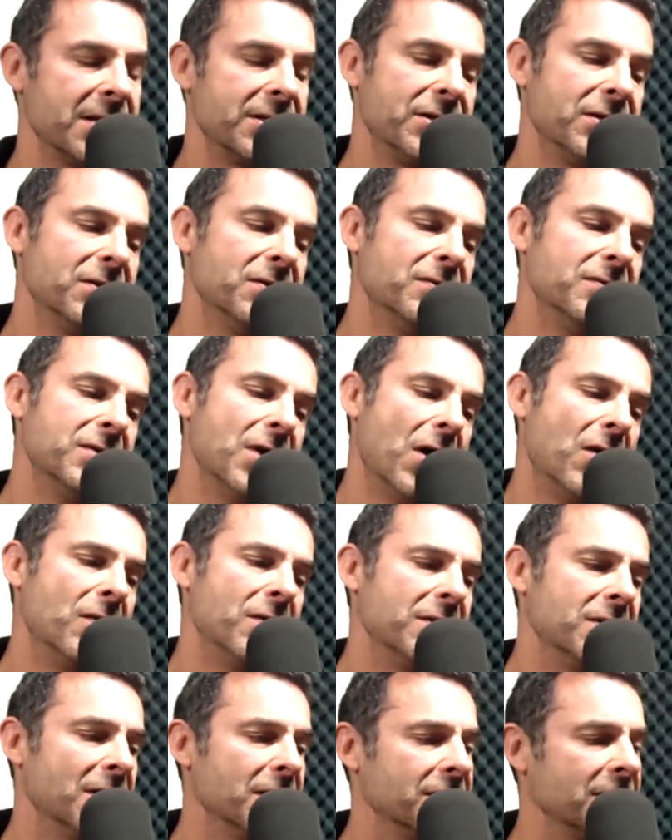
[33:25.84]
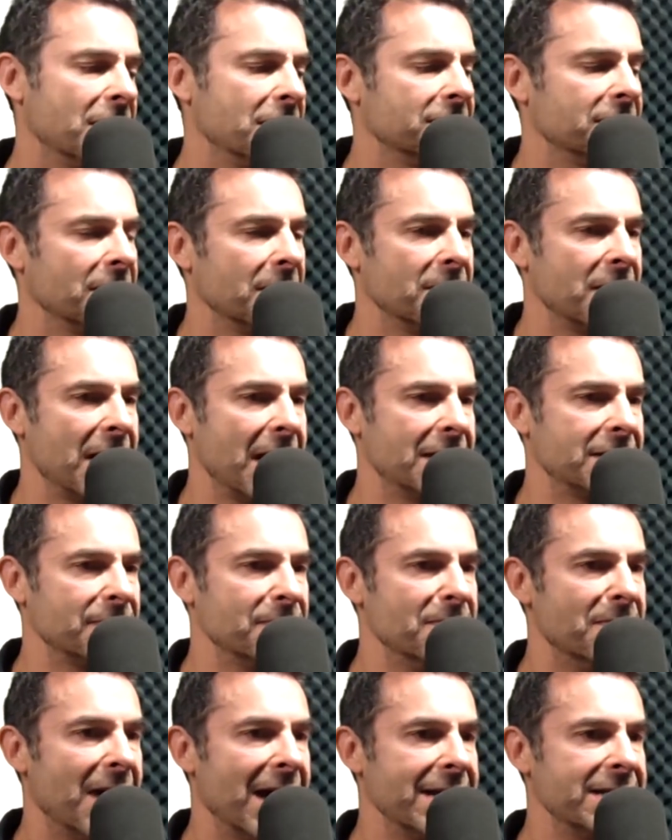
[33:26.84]
That you know, and
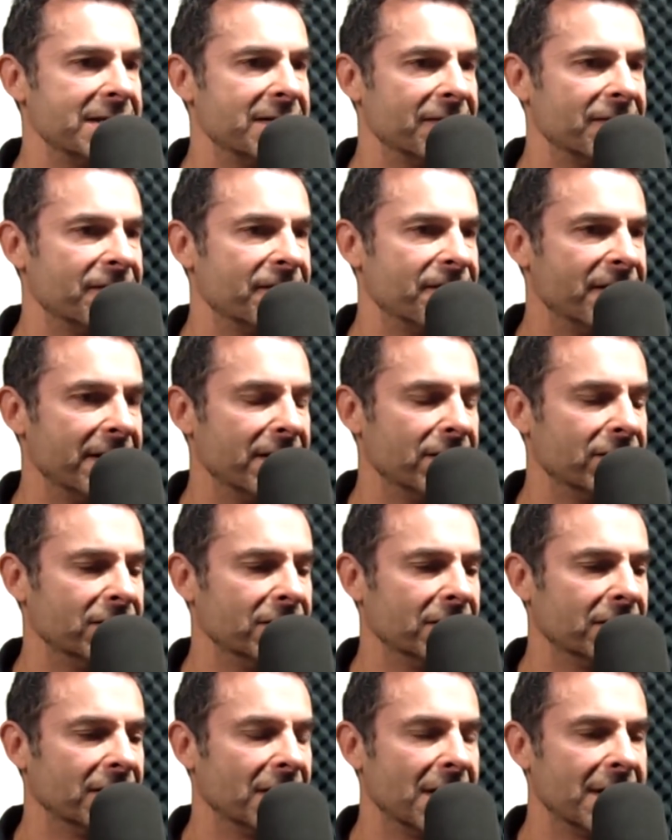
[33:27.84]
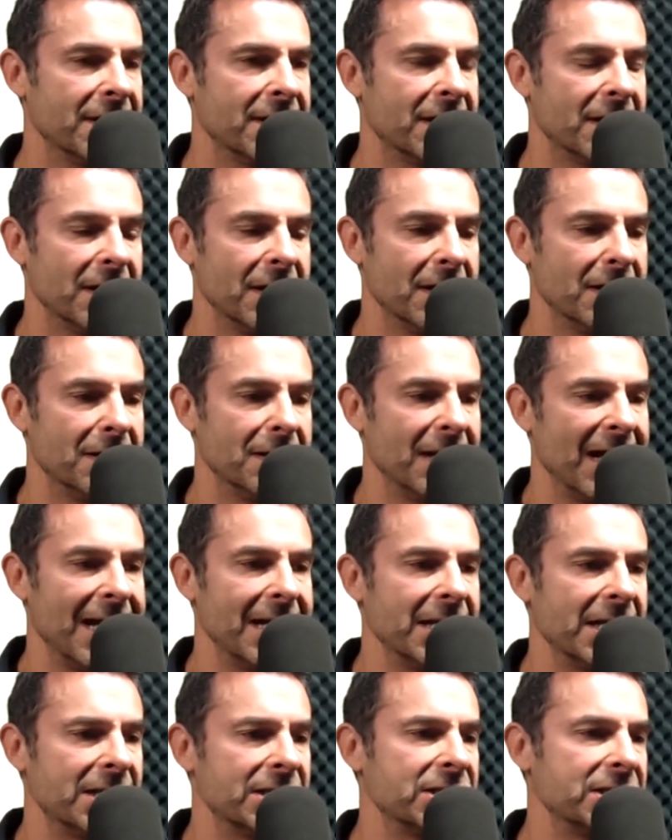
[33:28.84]
that might feel like
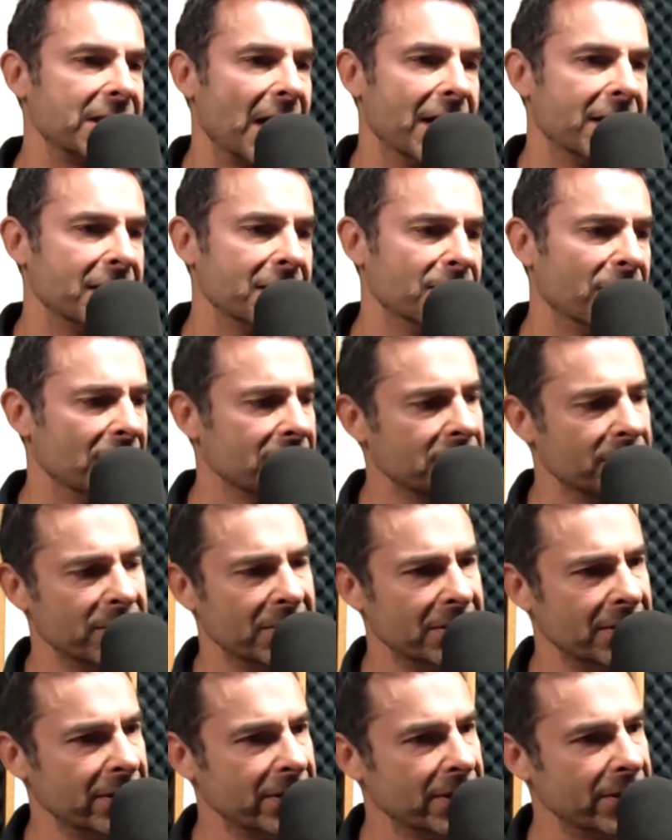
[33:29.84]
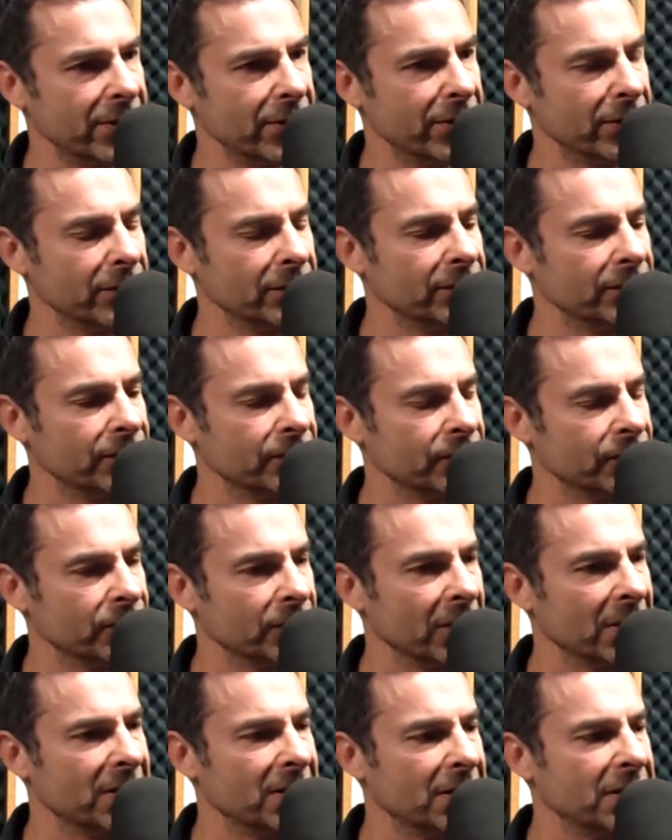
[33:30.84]
an exciting possibility to you.
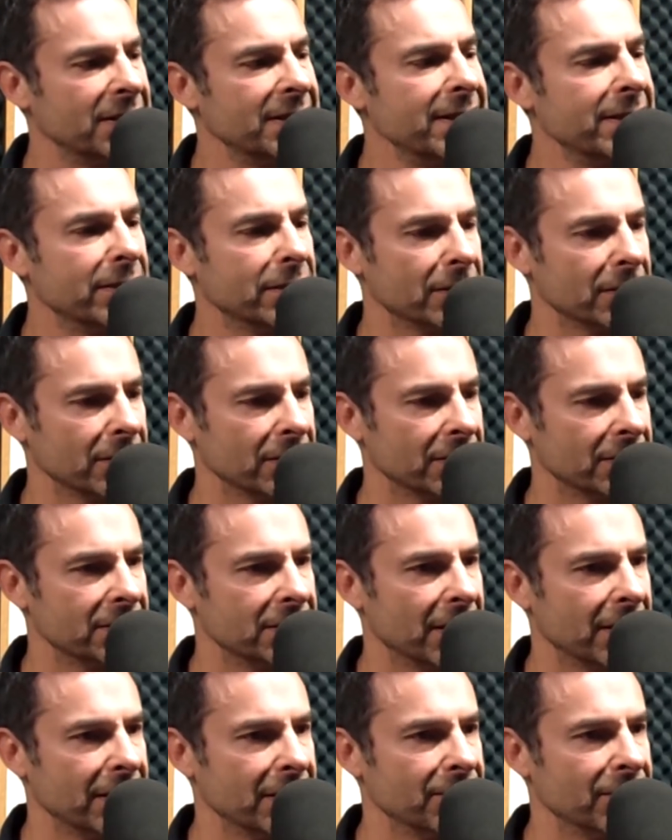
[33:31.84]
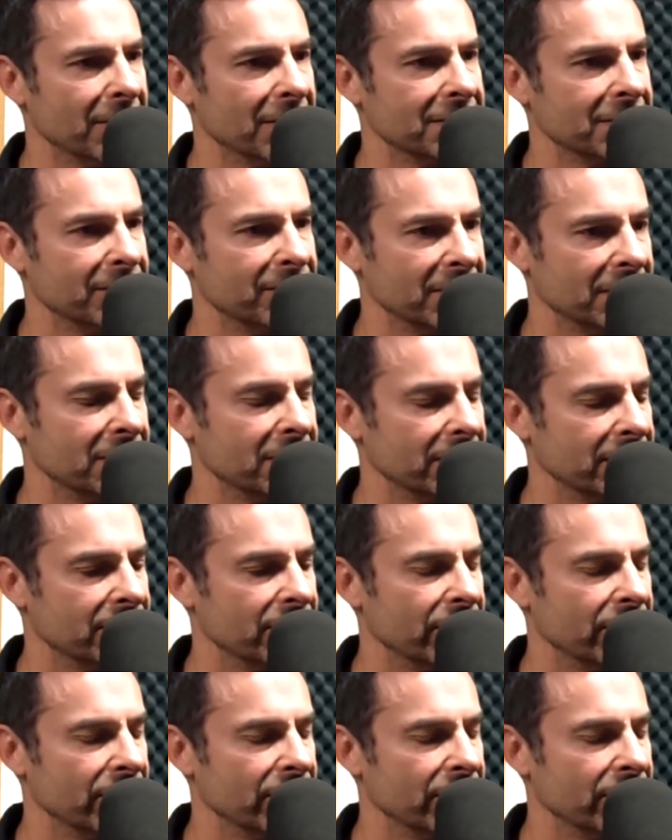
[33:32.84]
Yeah. A clear, exciting possibility.